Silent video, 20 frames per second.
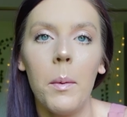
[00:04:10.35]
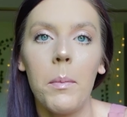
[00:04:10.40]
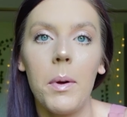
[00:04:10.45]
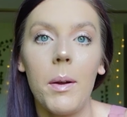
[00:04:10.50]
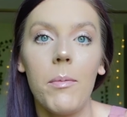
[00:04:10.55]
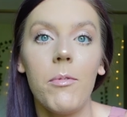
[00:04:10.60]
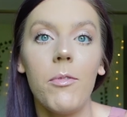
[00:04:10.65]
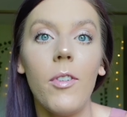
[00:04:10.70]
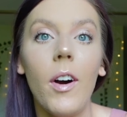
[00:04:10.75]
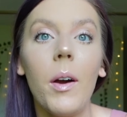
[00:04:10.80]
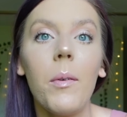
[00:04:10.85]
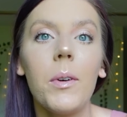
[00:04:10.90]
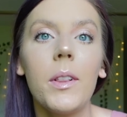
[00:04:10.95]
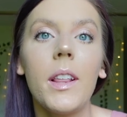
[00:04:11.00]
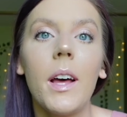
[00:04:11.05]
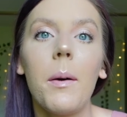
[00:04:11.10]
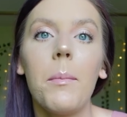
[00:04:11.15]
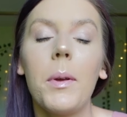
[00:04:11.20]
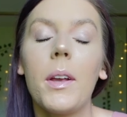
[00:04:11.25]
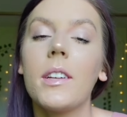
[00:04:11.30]
but I'm fine with
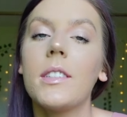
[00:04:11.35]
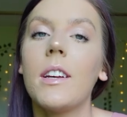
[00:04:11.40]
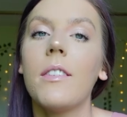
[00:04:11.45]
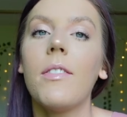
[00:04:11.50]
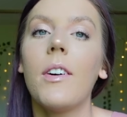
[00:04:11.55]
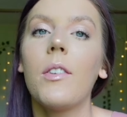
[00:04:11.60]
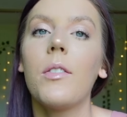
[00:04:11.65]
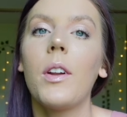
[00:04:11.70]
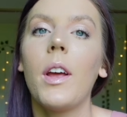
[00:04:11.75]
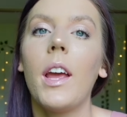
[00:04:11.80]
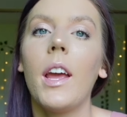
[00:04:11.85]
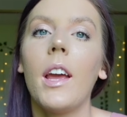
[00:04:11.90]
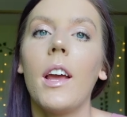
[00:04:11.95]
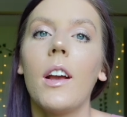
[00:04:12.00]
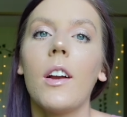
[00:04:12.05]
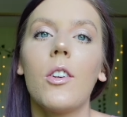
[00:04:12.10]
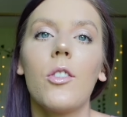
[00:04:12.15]
that because I found a